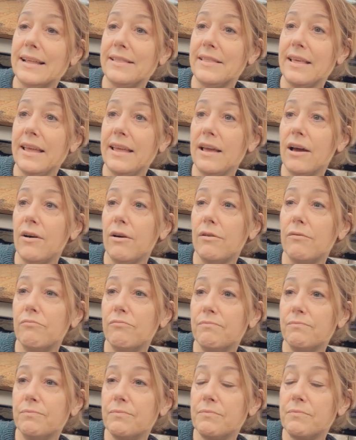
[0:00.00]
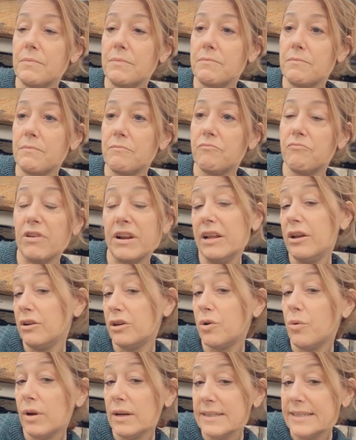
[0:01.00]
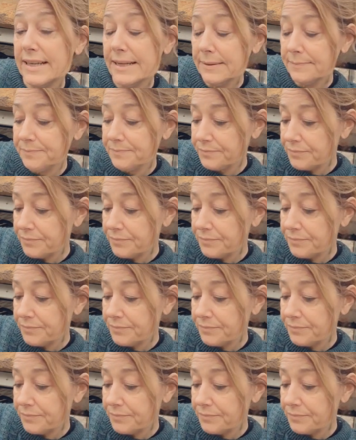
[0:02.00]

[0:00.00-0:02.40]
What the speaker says: they are really good quality.